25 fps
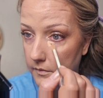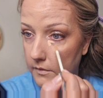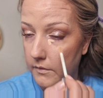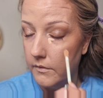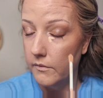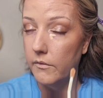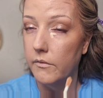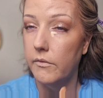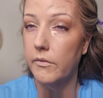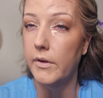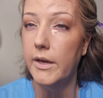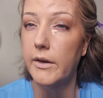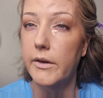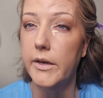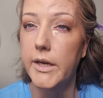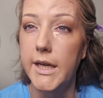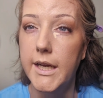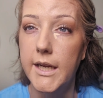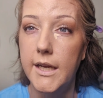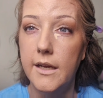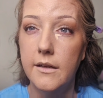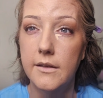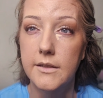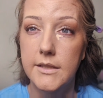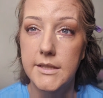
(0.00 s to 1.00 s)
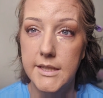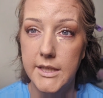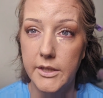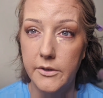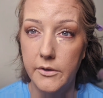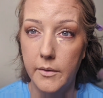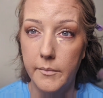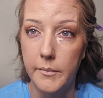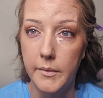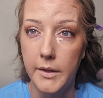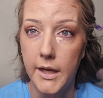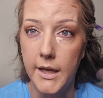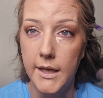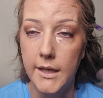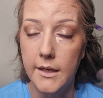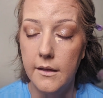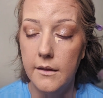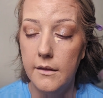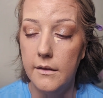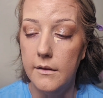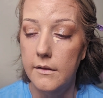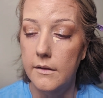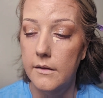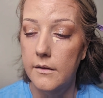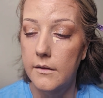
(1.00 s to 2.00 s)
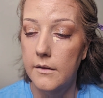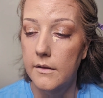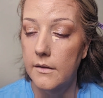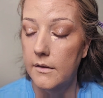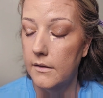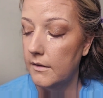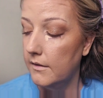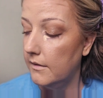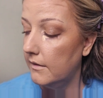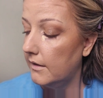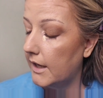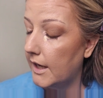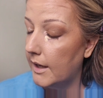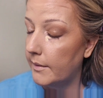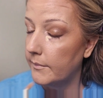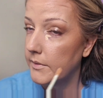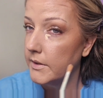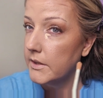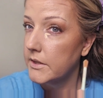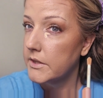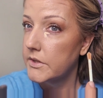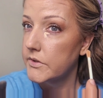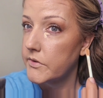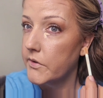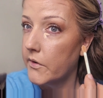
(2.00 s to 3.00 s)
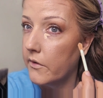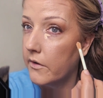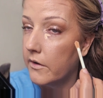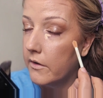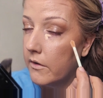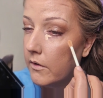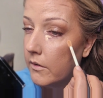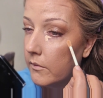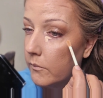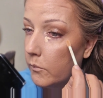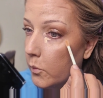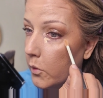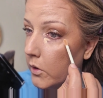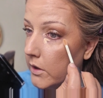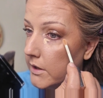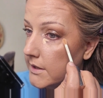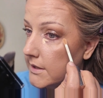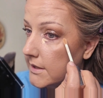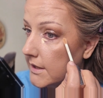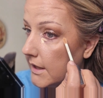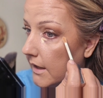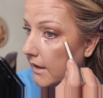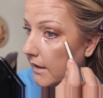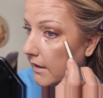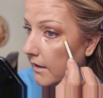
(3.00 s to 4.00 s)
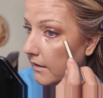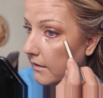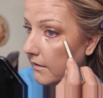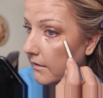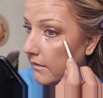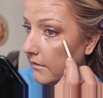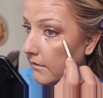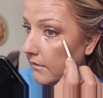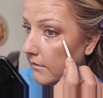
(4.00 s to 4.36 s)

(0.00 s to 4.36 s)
Very serum-like. I'm going to start on one side.